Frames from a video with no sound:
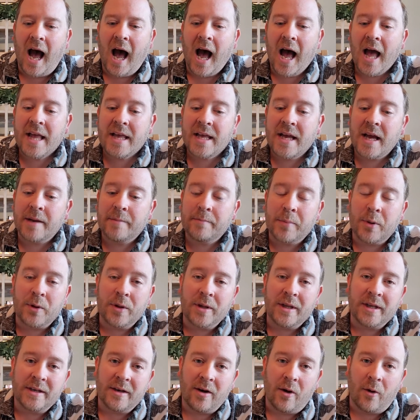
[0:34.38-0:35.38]
I got
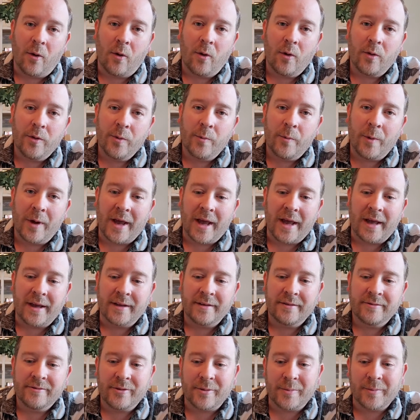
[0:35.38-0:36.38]
bullied all the
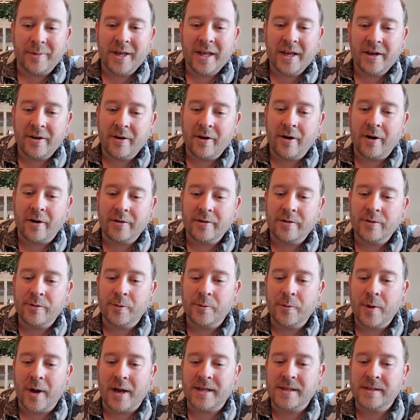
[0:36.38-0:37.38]
way from kindergarten
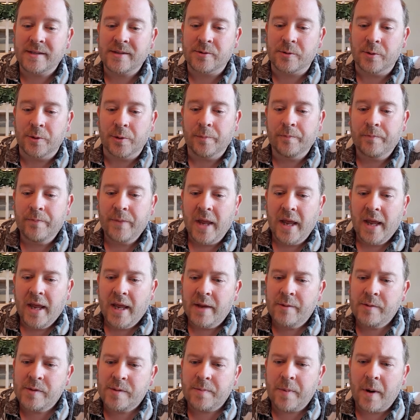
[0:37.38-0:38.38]
through high school.
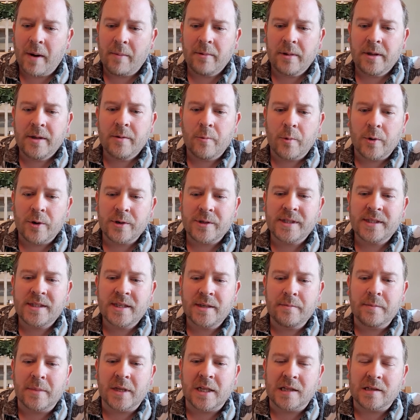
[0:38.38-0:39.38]
It was probably worst
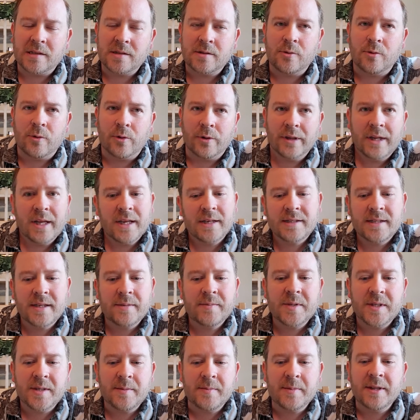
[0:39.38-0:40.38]
in middle school, and that
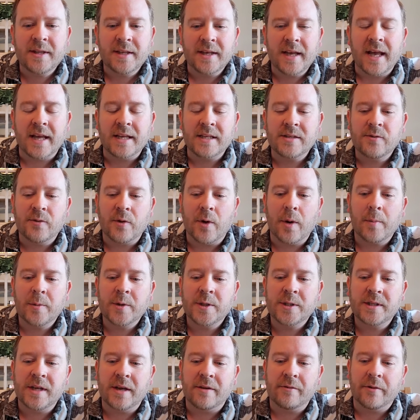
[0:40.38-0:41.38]
seems to be the case for
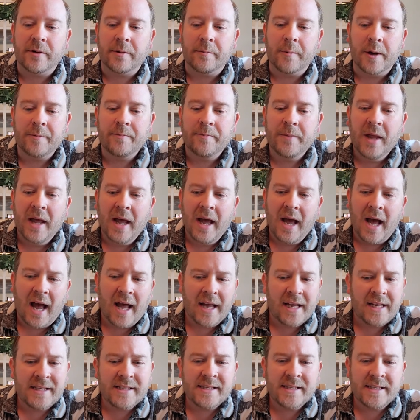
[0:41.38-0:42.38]
almost everyone.
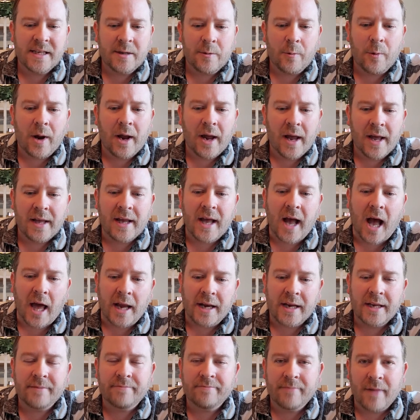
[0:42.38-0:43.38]
I can see why I
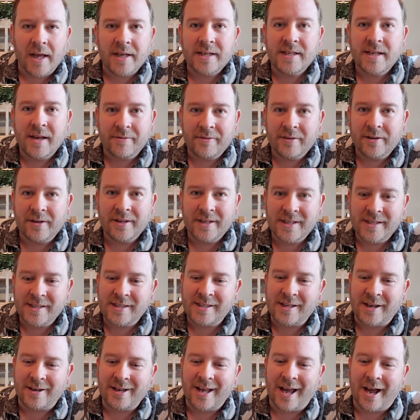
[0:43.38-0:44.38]
got it. I definitely
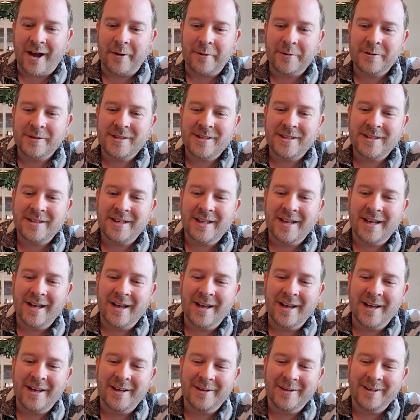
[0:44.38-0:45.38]
stuck out.
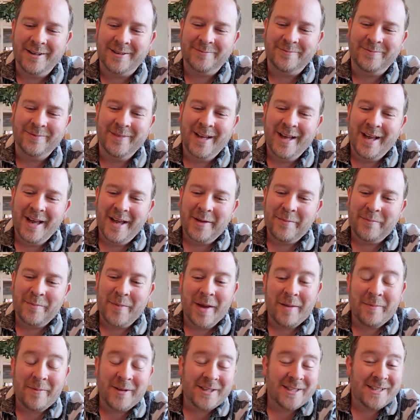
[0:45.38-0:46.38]
Um,
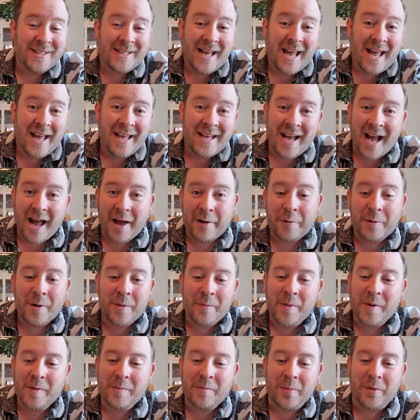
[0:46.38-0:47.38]
maybe today I would
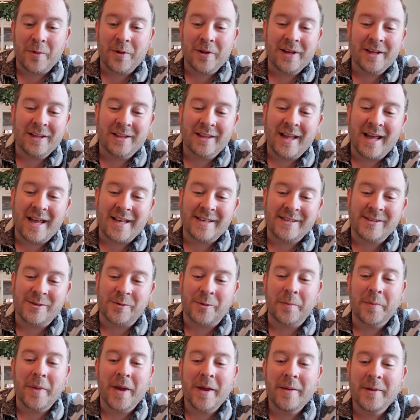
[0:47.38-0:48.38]
have been bullied less,
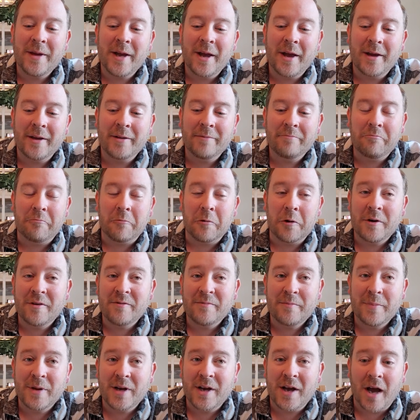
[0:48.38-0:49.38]
or maybe I would
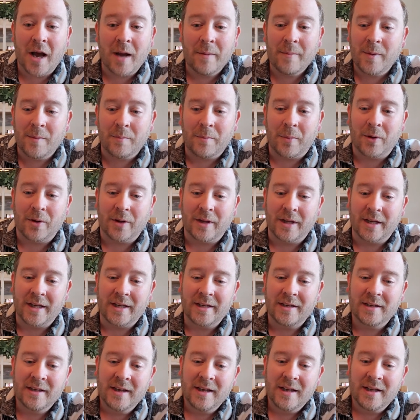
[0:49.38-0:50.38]
have become a
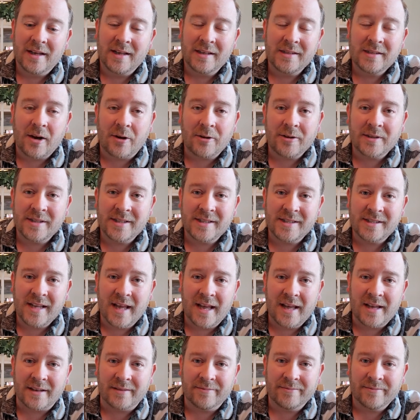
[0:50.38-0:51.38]
bully. It's hard to
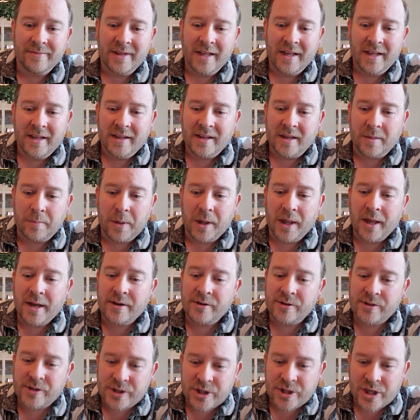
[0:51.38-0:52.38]
say. The
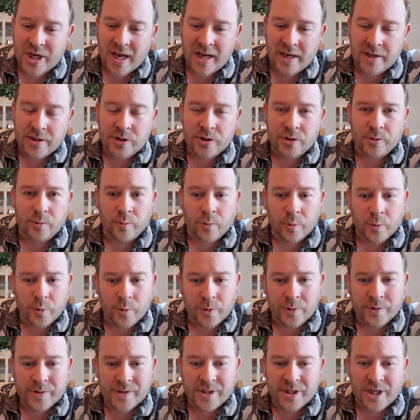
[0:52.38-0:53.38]
players change, the
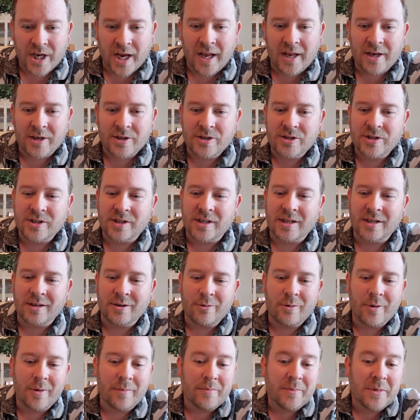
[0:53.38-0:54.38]
rules change, the
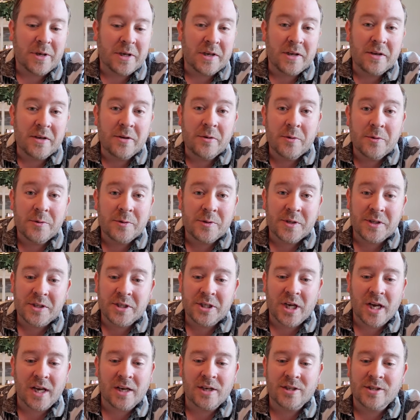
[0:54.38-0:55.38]
equipment used
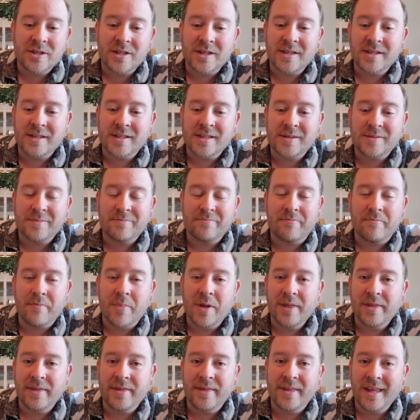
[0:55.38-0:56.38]
changes,
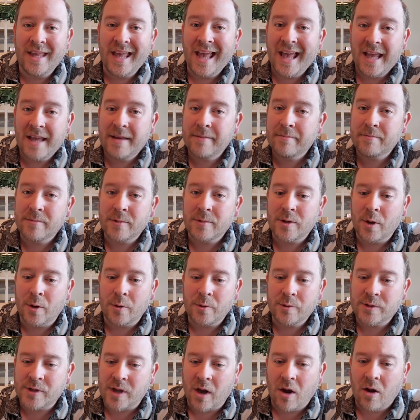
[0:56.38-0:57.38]
but the game
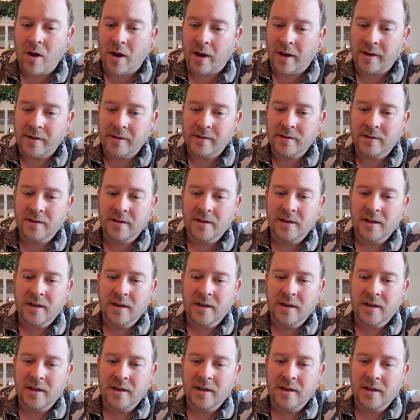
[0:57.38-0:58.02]
goes on.